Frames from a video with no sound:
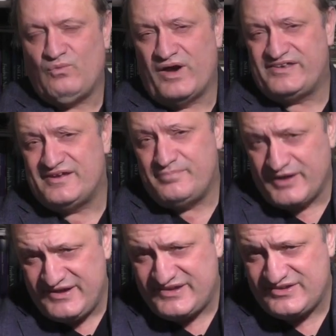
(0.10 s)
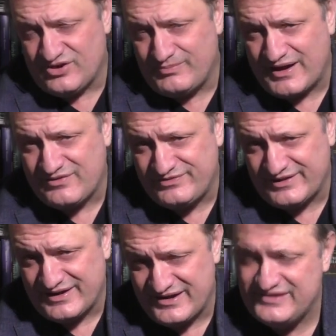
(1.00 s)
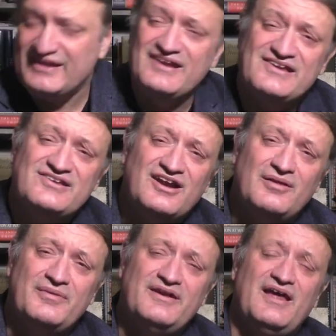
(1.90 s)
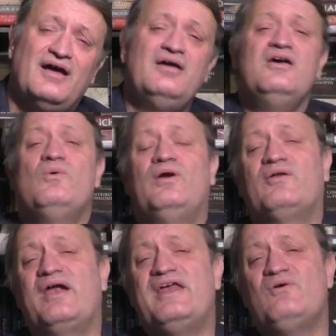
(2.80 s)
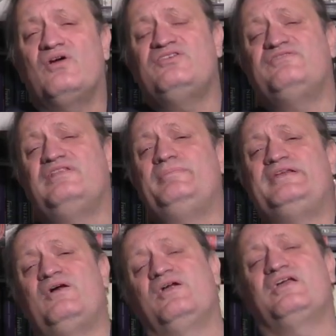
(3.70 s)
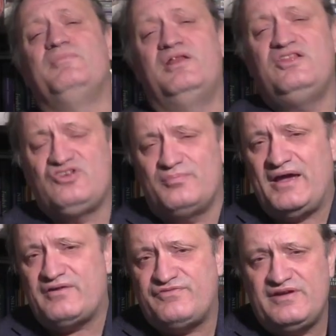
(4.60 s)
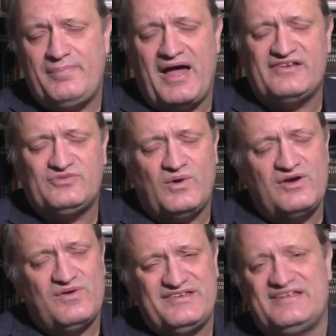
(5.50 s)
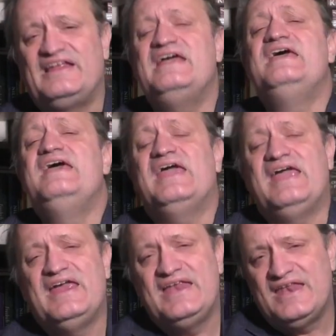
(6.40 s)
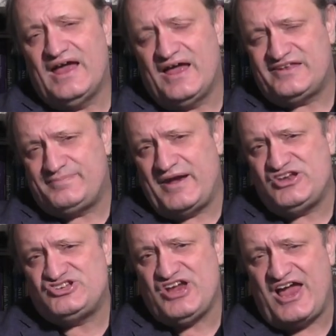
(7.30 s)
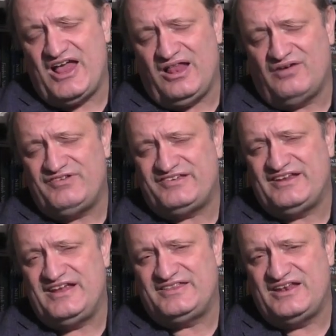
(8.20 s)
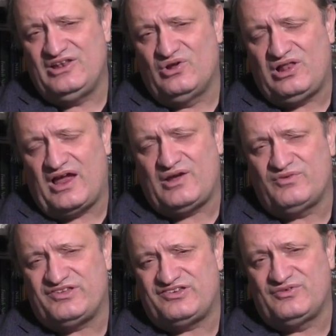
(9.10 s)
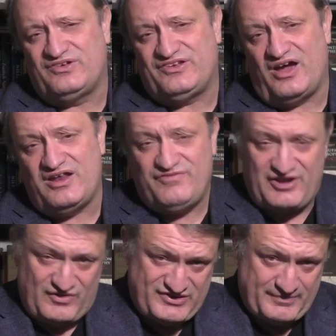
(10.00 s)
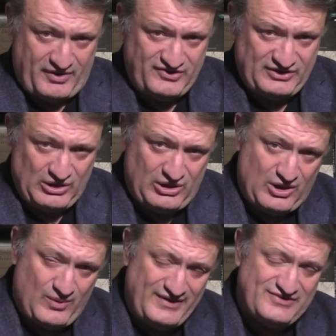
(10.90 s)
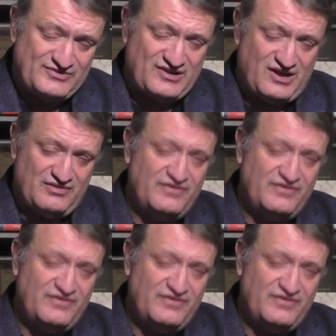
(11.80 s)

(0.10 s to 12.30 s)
Rest in peace, John McAfee. Yes, ladies and gentlemen, uh, one of the great heroes of the libertarian community, John McAfee, passed away recently in a uh, Spanish jail. Obviously, it didn't look like it was a suicide, even though it's supposed to look like one. So it's a kind